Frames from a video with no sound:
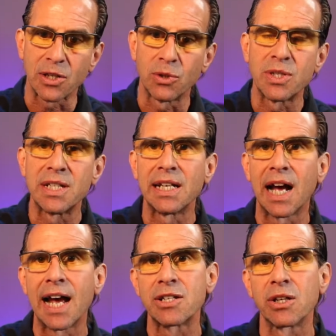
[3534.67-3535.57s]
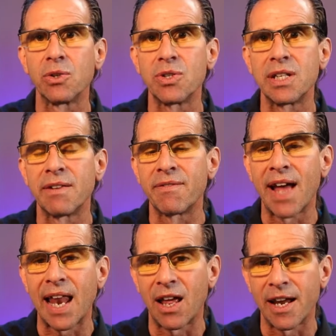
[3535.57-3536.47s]
leucine, isoleucine, and
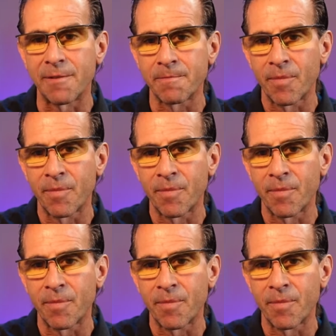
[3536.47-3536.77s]
valine.